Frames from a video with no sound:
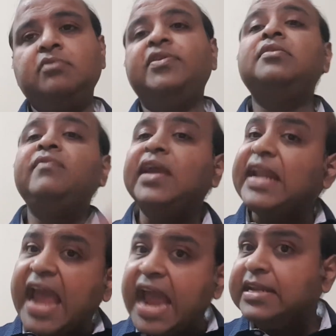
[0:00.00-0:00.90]
whether we can
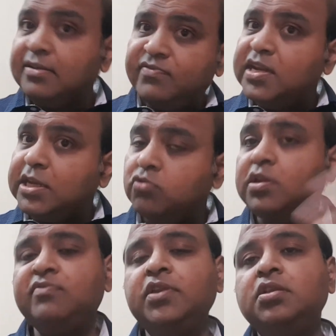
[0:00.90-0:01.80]
add infinity to
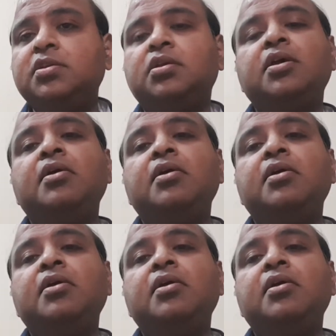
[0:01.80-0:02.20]
infinity,